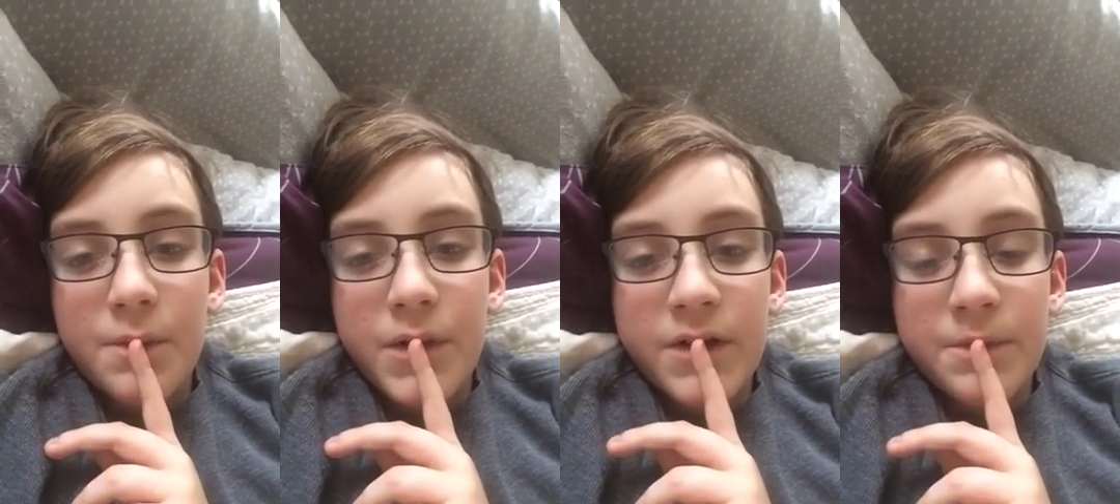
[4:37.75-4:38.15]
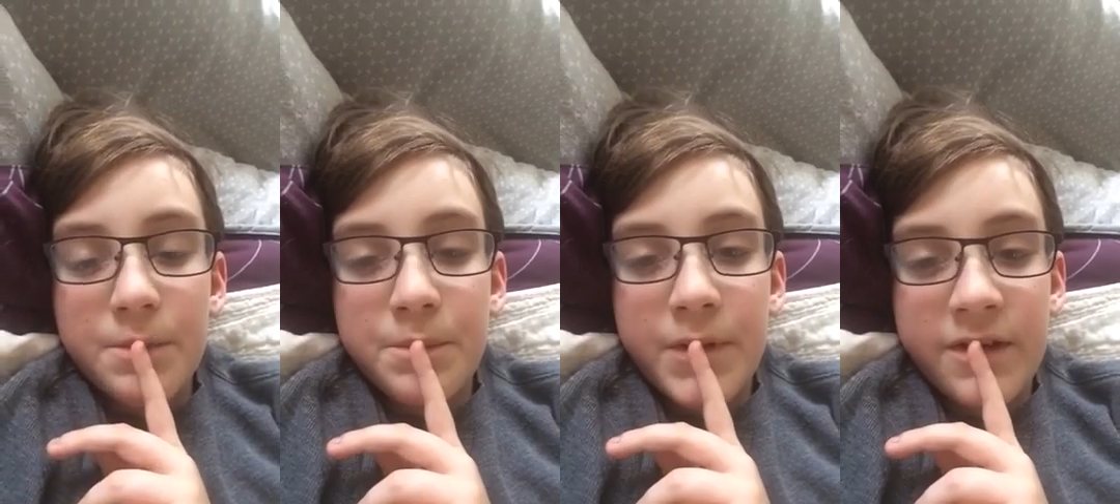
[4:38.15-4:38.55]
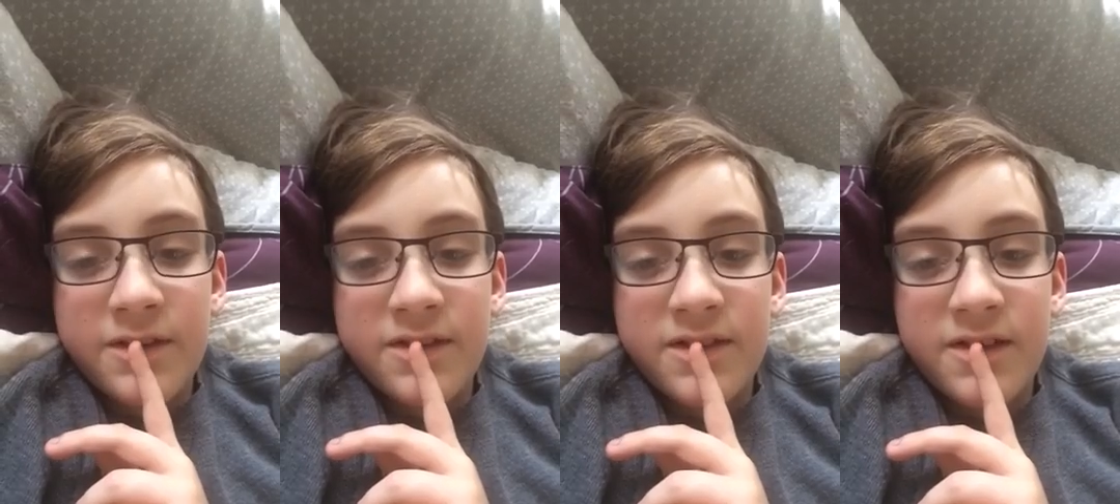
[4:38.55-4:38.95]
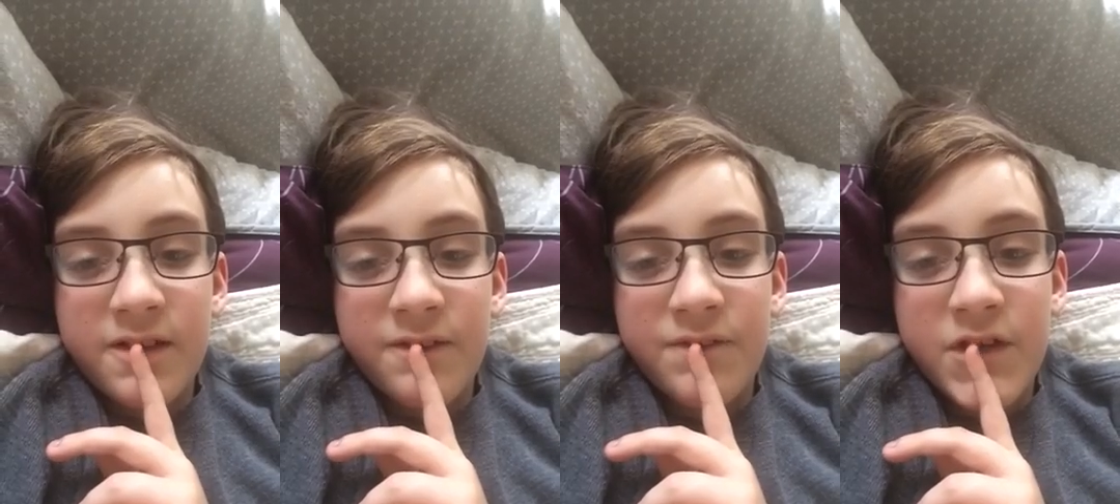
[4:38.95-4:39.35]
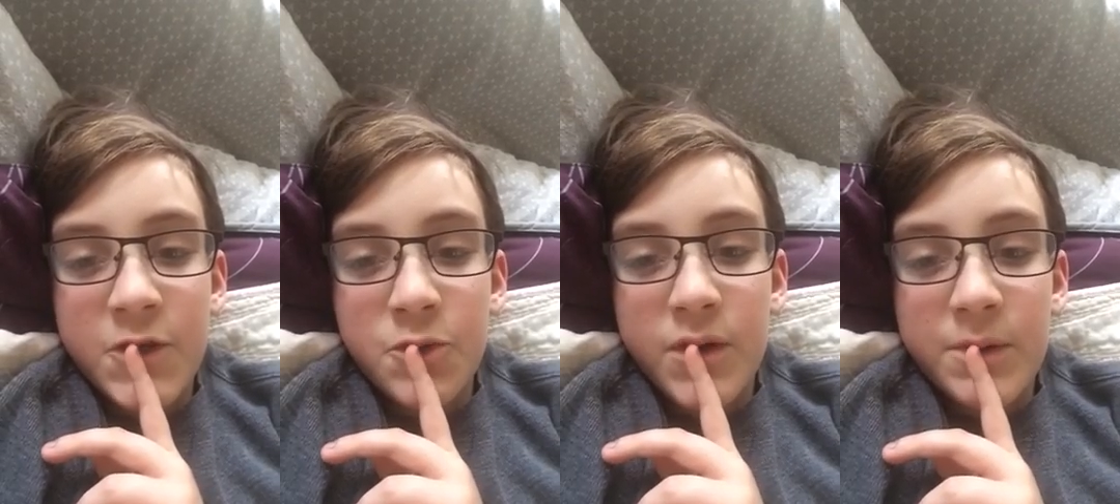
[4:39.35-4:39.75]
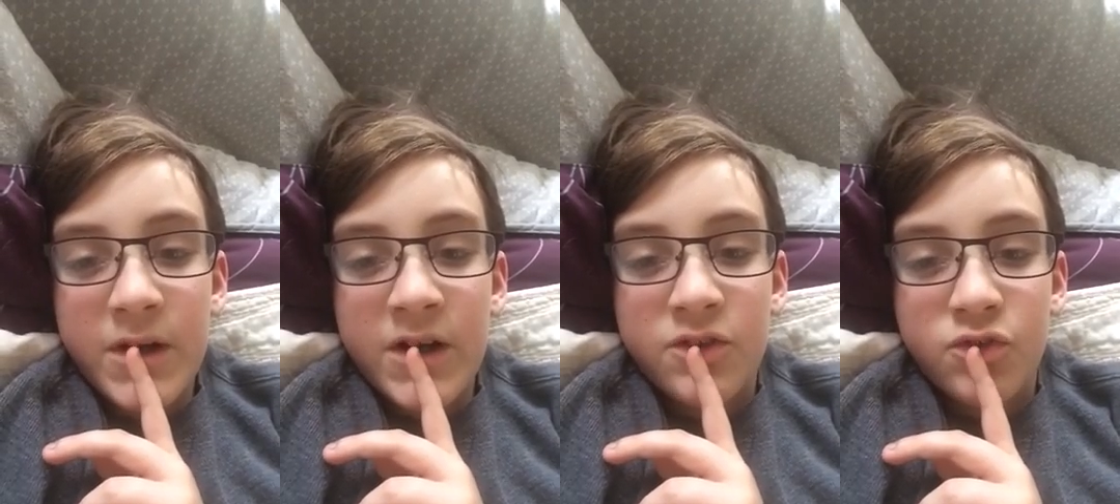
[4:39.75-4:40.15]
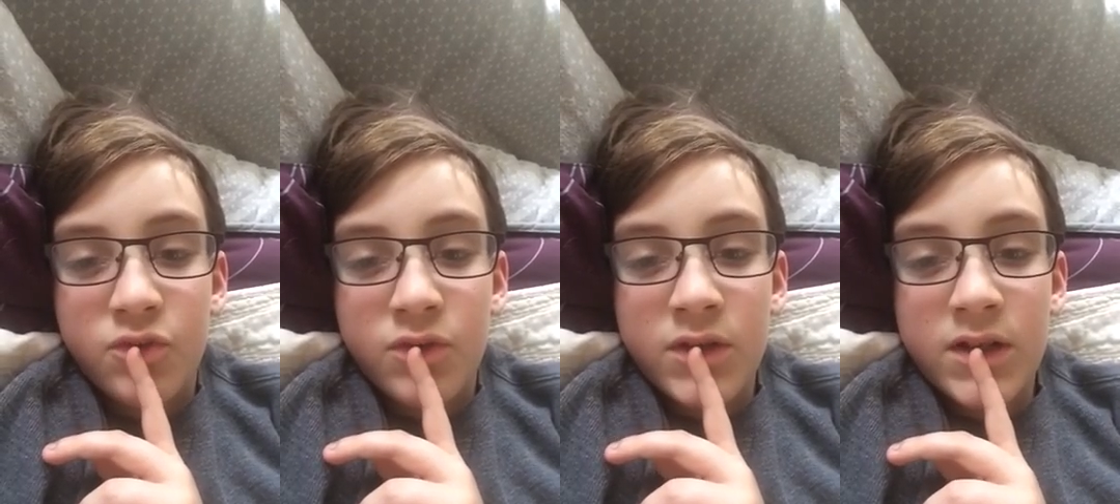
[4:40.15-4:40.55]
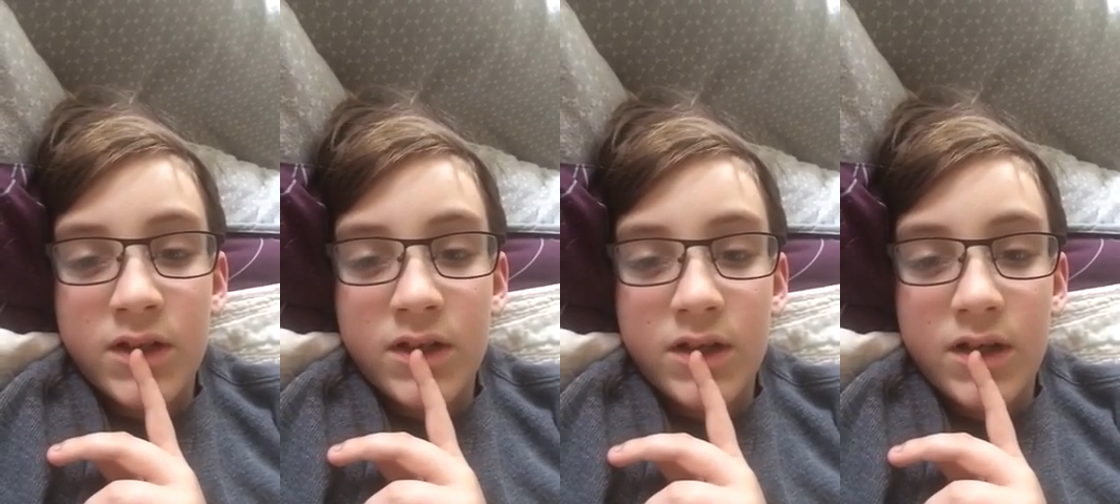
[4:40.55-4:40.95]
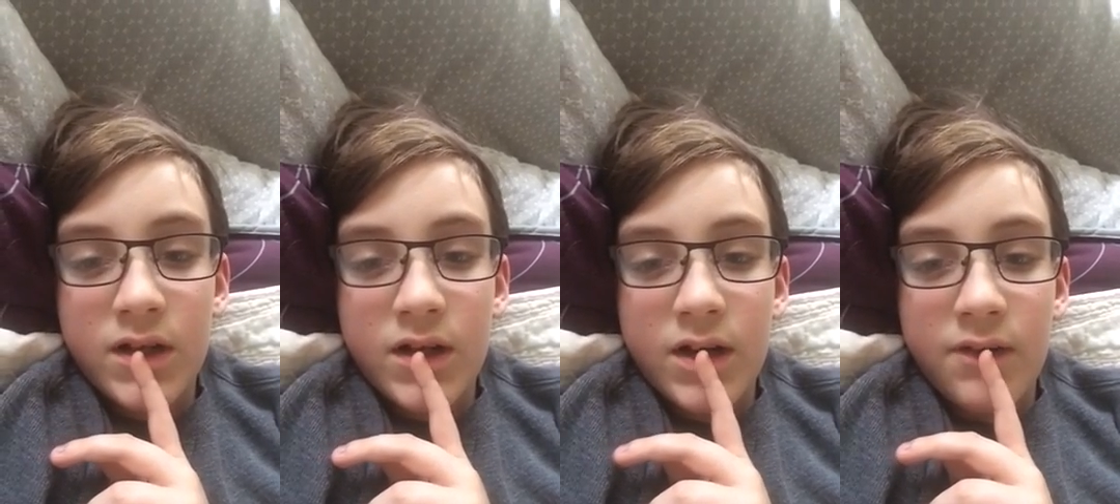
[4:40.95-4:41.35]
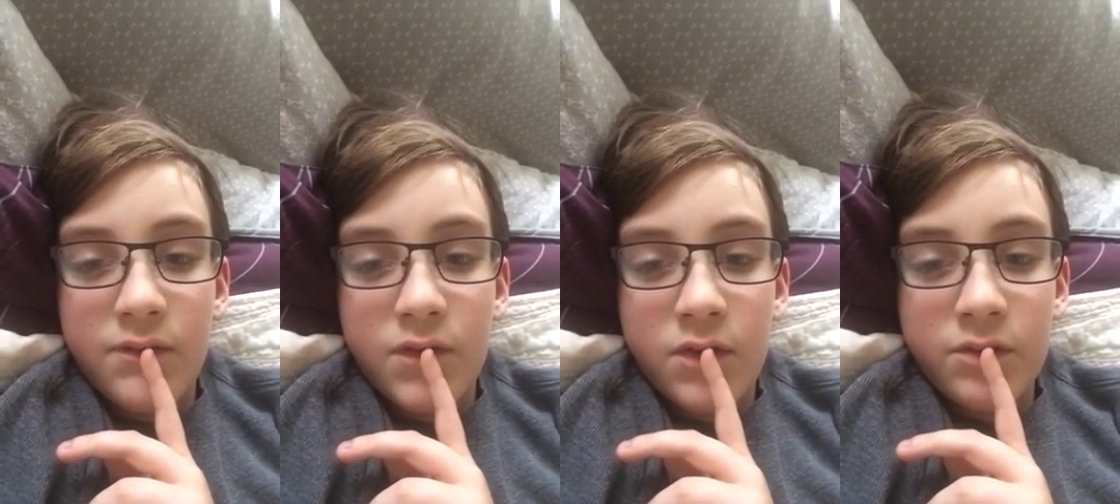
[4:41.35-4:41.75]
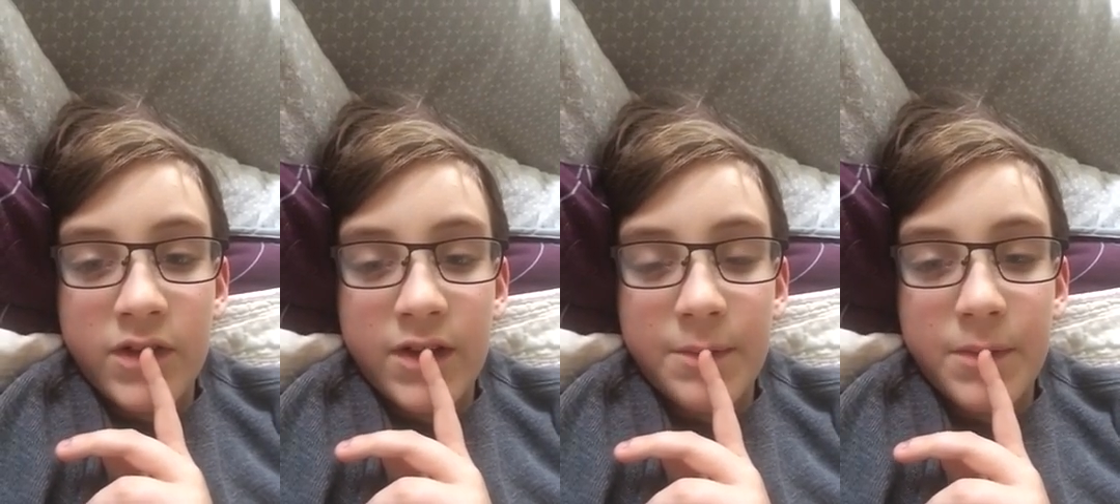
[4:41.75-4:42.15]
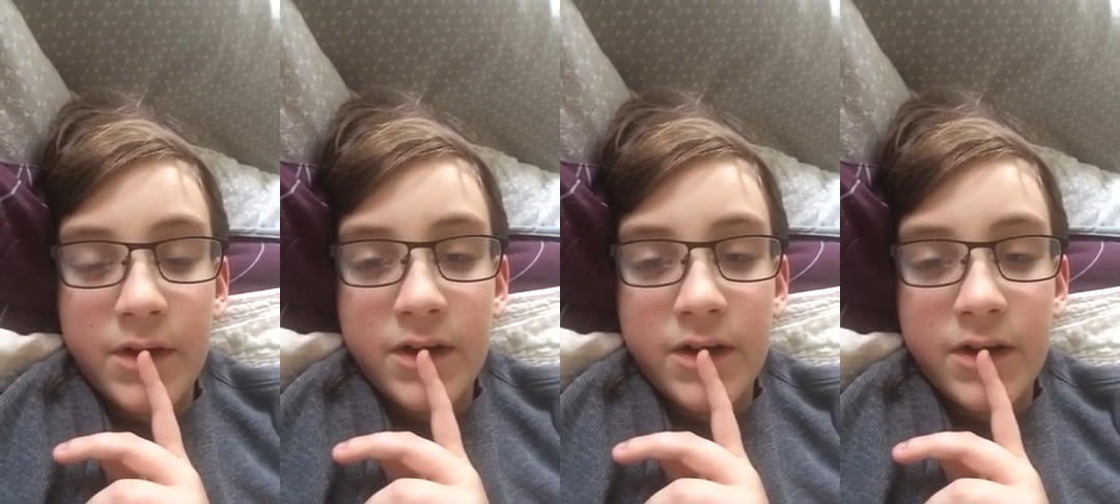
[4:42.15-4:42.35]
probably the best video game console of all time.